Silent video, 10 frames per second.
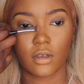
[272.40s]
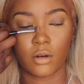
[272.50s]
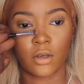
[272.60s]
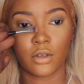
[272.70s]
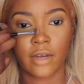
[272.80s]
like
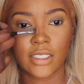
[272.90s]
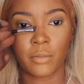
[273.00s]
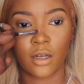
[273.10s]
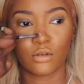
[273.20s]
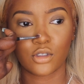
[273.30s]
to
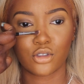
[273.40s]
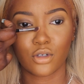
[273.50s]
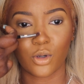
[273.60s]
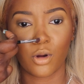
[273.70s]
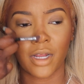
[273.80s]
use a
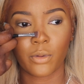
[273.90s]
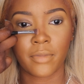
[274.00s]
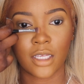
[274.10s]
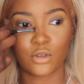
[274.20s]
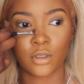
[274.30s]
slightly
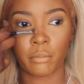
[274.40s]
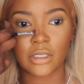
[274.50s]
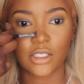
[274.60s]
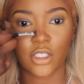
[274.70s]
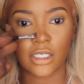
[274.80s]
lighter
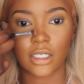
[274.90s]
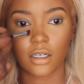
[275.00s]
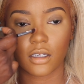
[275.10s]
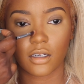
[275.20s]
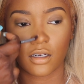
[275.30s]
shade around the
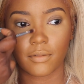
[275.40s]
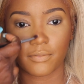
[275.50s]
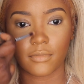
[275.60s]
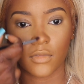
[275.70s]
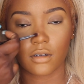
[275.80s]
nose
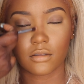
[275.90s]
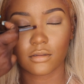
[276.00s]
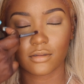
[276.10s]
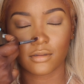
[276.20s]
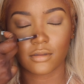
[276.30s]
area so the
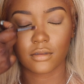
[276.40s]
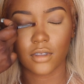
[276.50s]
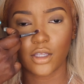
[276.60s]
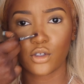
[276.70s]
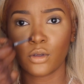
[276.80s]
contour is
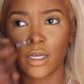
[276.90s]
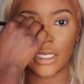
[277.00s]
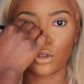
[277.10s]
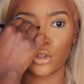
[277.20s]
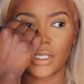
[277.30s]
not too
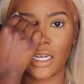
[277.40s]
harsh.